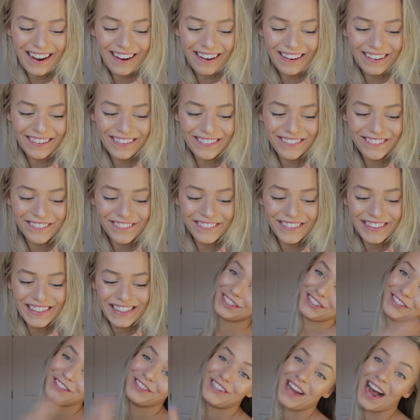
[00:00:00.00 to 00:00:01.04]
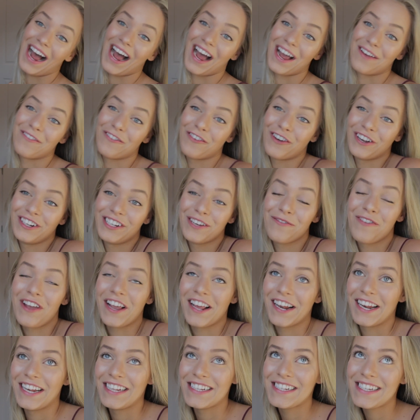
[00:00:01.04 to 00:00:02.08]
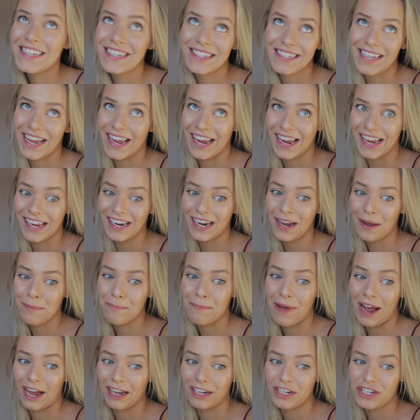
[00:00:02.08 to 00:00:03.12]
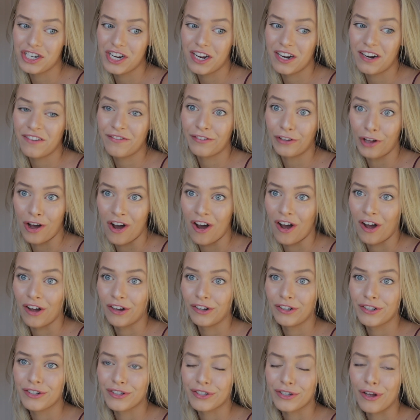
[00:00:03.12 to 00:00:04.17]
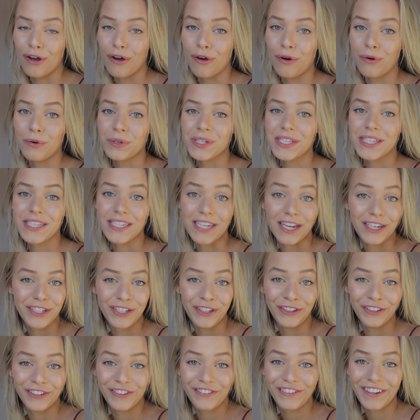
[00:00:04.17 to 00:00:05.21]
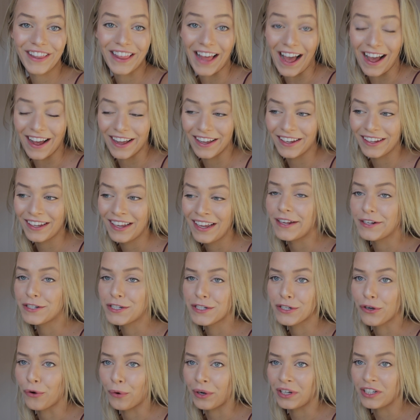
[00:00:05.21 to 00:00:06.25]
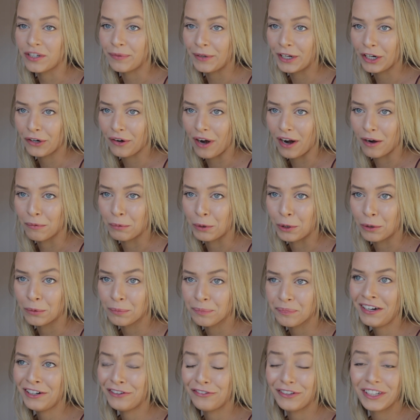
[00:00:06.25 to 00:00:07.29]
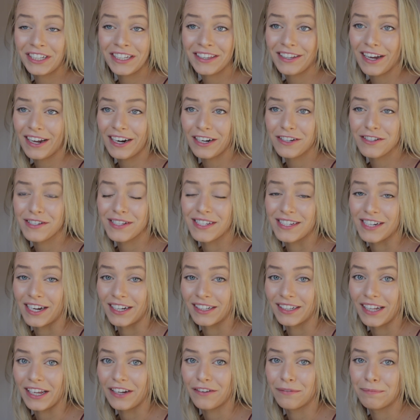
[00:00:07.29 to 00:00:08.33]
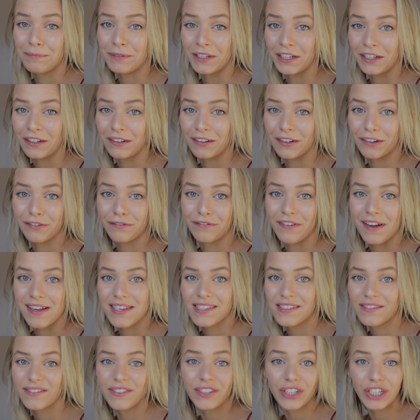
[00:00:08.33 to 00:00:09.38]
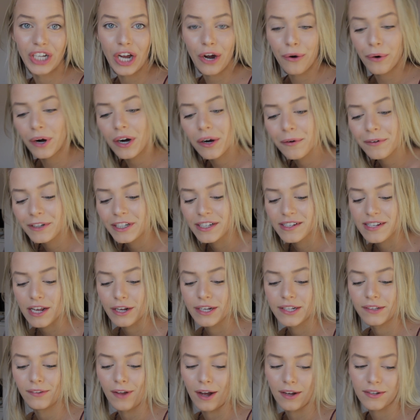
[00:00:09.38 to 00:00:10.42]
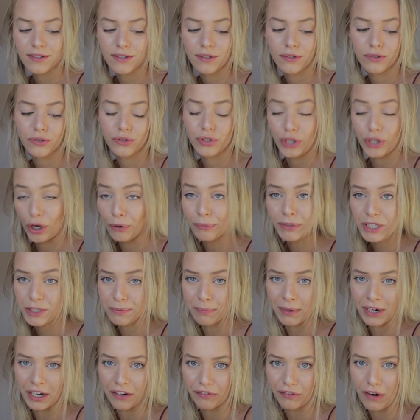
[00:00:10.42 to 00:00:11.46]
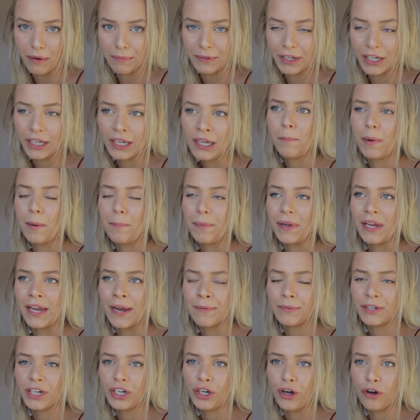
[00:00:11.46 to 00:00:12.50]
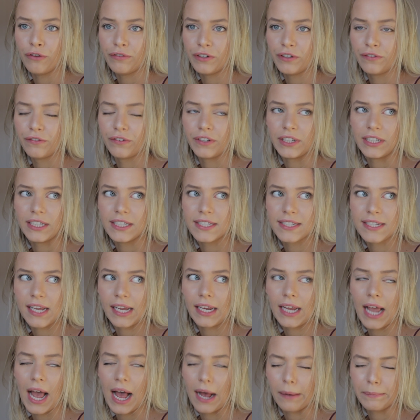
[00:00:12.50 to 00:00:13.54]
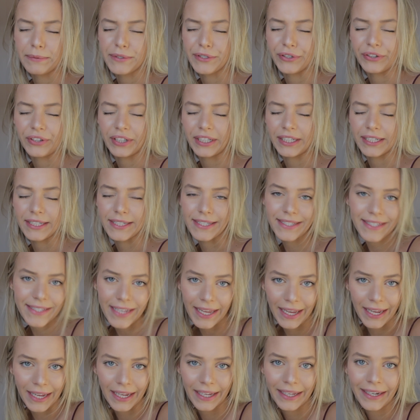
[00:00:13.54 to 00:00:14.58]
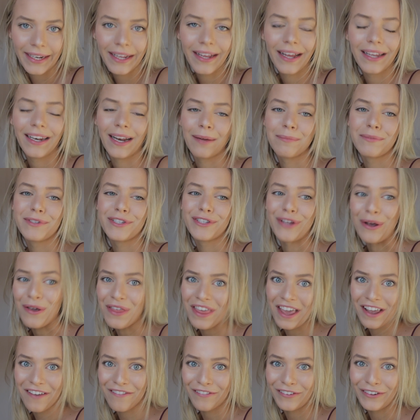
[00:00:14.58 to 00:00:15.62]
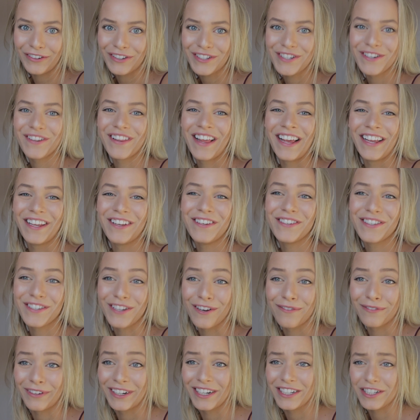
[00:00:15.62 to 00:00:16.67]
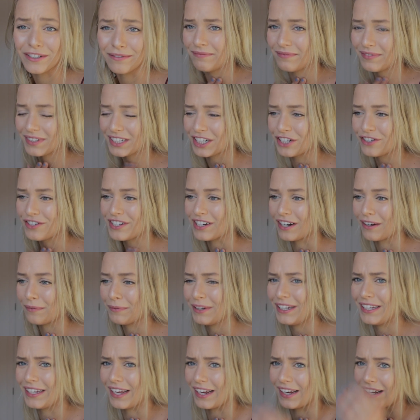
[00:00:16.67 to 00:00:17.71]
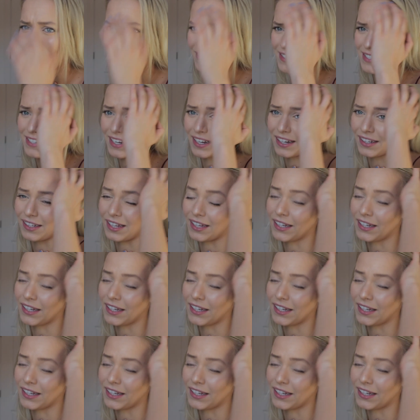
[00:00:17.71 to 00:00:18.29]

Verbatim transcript: Um, dude, I'm going to make an insane Imagine vlog, so stay tuned for that. It's going to be incredible. I really thought I was done like being a festival goer because I lost so much money from it, but being able to go for free is like absolutely insane and I'm so thankful, so thank you so much. Can you tell I'm getting sick?